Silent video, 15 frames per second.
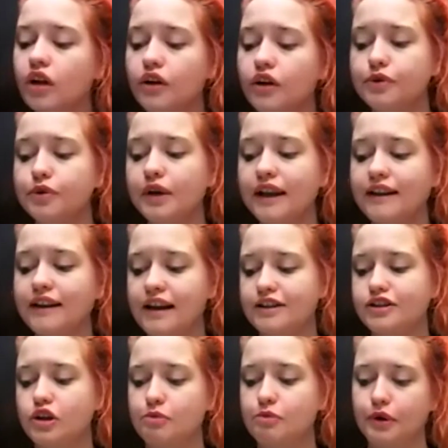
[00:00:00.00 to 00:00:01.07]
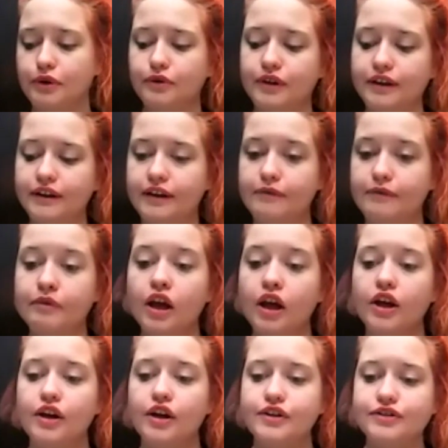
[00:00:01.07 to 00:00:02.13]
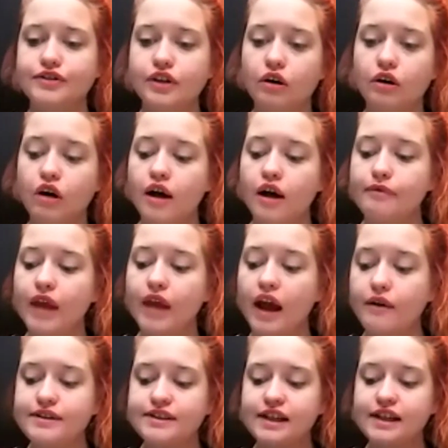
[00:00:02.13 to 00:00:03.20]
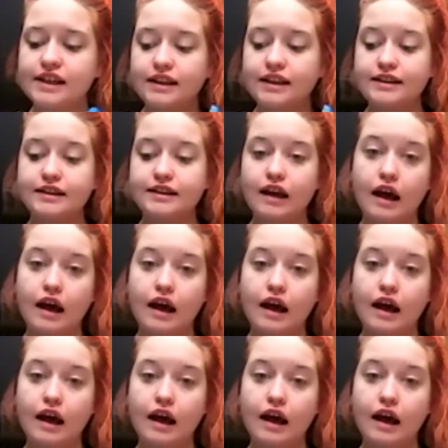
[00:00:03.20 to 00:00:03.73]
to get the next opportunity. So I would say that